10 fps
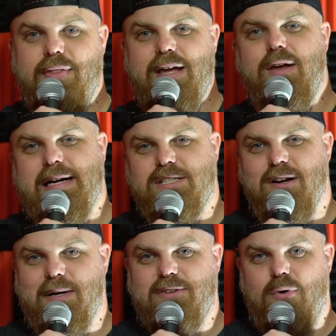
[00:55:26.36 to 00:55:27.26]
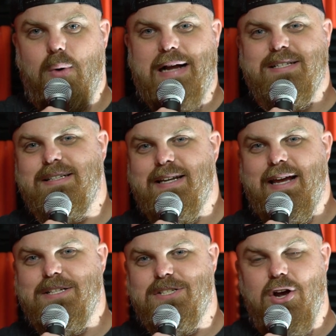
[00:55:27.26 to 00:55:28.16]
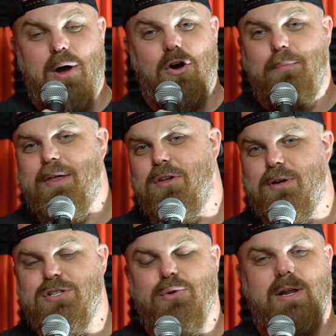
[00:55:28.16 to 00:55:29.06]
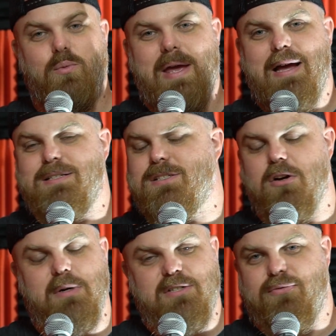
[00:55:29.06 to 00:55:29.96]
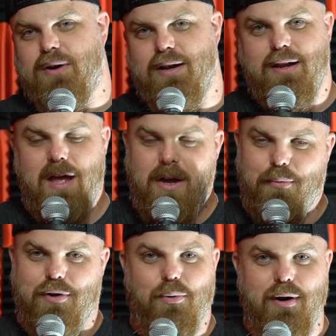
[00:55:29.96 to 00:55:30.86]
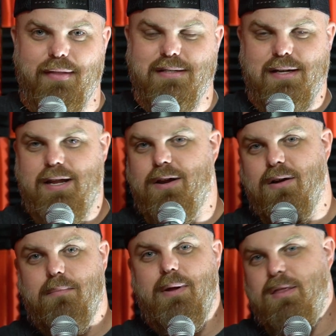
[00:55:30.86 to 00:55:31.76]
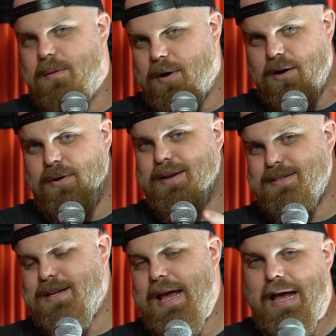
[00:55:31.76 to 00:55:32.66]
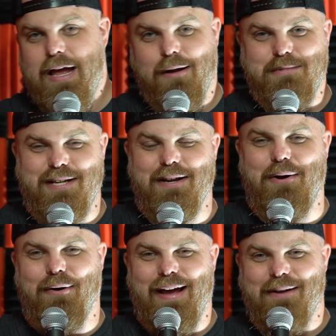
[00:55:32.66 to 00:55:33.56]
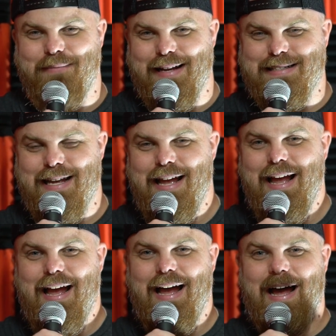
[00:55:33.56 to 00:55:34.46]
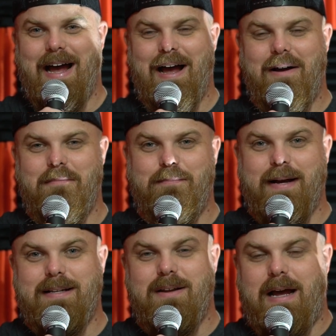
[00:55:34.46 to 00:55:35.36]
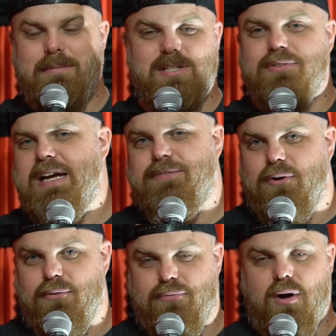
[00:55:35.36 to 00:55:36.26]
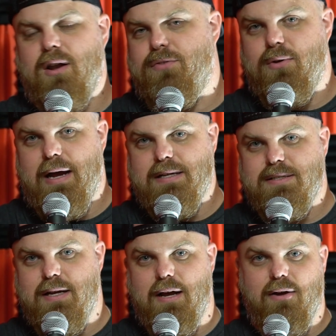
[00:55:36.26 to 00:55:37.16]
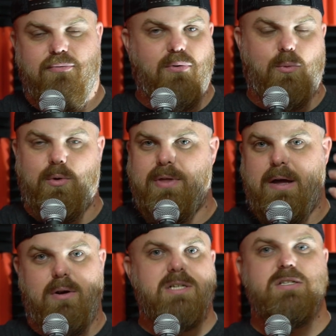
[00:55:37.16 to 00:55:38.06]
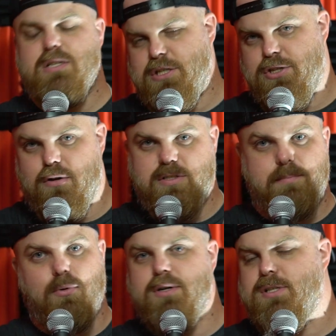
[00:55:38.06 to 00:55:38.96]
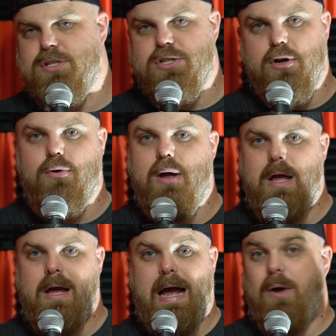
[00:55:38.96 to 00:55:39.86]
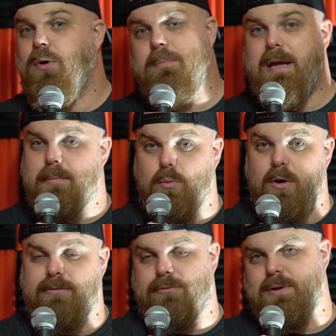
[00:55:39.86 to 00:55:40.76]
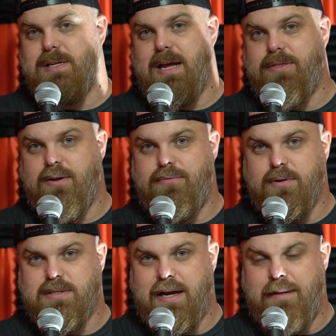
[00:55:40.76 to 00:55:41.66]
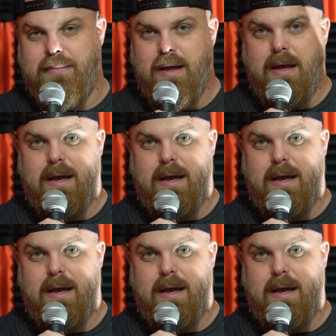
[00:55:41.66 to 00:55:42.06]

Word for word: Thank you guys so much for watching today's show. I hope that you enjoyed it. We had so much fun recording this in here, and the margaritas helped quite a bit. Uh, but I'm so thankful for all of you guys. Uh, without listeners of the show, supporters of the show, I wouldn't be able to work for Forte Catholic full-time.